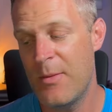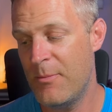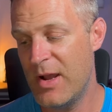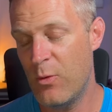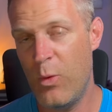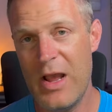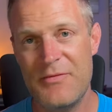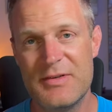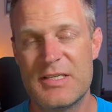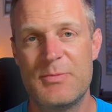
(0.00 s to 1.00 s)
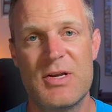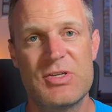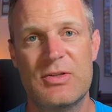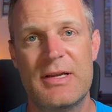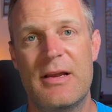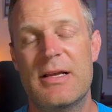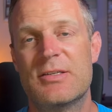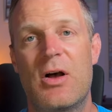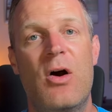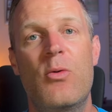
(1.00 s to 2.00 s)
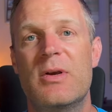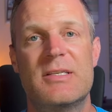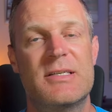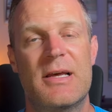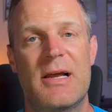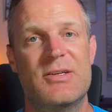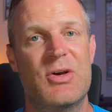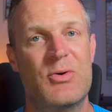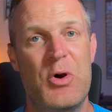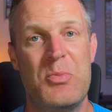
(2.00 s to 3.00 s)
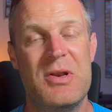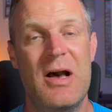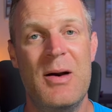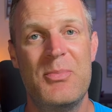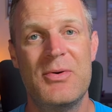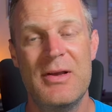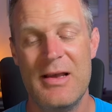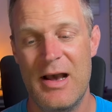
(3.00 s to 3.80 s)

My wife especially has always said I don't open up,